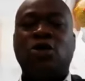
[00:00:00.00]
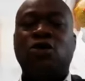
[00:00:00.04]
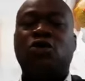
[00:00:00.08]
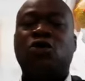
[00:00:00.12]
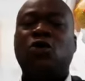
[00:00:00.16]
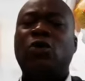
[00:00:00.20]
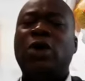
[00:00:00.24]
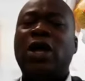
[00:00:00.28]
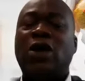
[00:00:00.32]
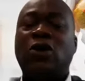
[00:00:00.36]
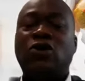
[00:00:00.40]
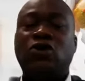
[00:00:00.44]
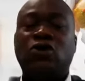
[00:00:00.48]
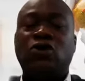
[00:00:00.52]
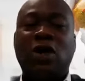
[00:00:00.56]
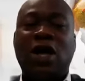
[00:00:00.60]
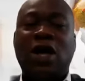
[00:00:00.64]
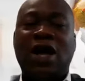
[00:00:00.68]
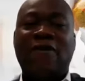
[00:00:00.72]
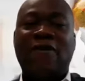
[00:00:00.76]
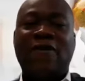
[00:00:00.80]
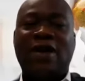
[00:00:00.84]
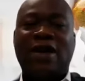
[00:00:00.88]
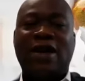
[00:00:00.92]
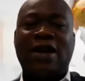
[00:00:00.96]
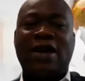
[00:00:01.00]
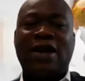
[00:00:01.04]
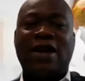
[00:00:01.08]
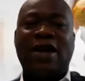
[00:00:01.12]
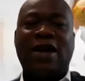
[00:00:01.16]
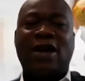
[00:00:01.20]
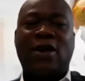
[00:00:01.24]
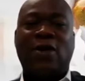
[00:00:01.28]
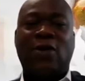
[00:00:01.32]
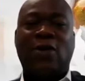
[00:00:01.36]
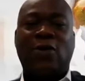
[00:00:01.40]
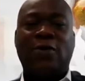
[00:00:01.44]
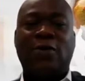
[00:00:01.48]
So we also have
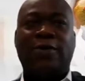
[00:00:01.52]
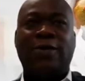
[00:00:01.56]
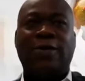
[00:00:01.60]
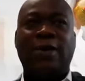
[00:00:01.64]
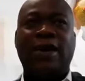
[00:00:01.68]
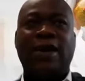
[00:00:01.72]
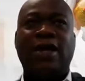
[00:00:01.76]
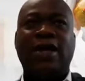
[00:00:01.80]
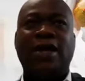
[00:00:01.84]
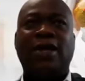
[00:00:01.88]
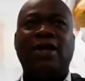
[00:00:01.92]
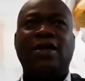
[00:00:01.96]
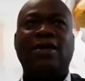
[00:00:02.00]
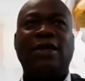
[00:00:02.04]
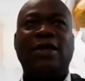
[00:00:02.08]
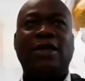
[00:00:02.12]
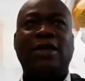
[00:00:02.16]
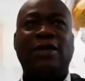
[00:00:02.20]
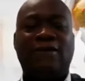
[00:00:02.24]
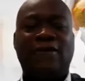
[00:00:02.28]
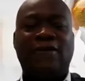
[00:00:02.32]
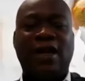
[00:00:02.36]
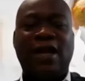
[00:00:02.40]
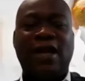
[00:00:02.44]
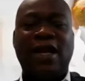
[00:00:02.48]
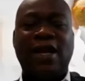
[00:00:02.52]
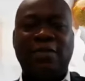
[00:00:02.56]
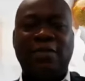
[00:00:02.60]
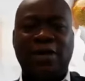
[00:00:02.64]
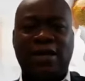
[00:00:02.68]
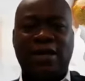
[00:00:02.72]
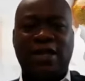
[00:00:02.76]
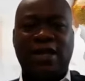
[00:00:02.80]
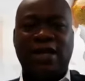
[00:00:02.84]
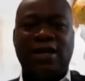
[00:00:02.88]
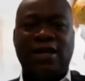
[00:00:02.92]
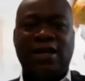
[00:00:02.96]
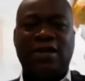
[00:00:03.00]
another company, Nivea
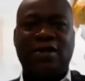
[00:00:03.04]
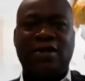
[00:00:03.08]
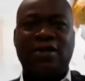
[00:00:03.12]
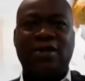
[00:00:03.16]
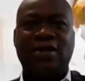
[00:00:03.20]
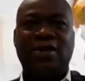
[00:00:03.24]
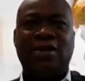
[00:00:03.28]
Limited.